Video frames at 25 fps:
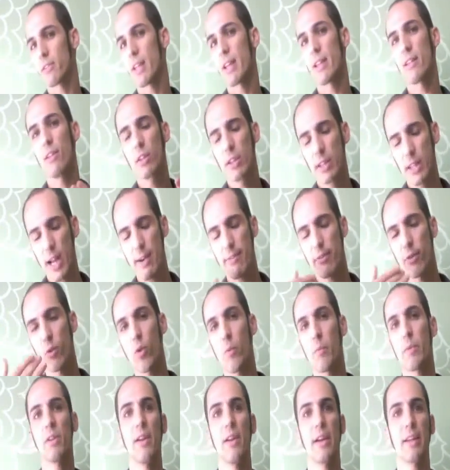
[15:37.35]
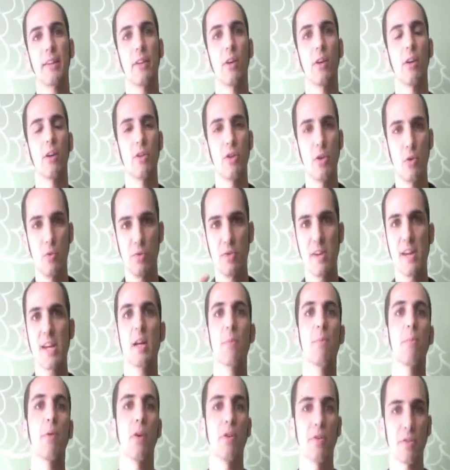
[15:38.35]
They look at every woman like they're a
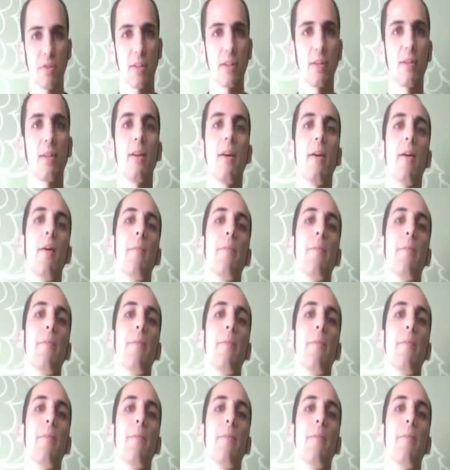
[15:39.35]
unique person.